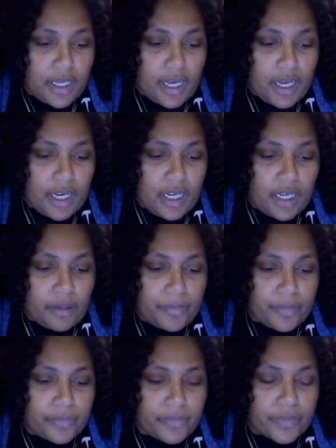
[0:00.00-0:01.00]

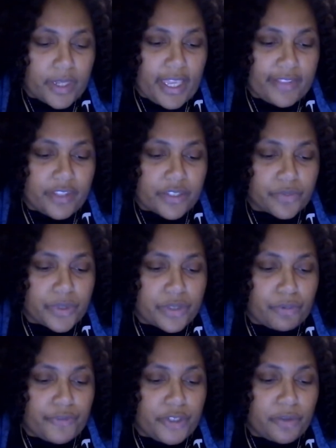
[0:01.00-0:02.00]
And this was
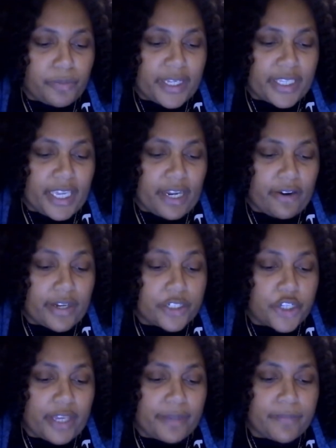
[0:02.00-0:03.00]
reviewed by Karen
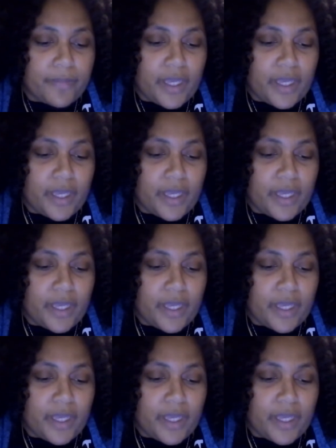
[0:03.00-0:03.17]
Jepp.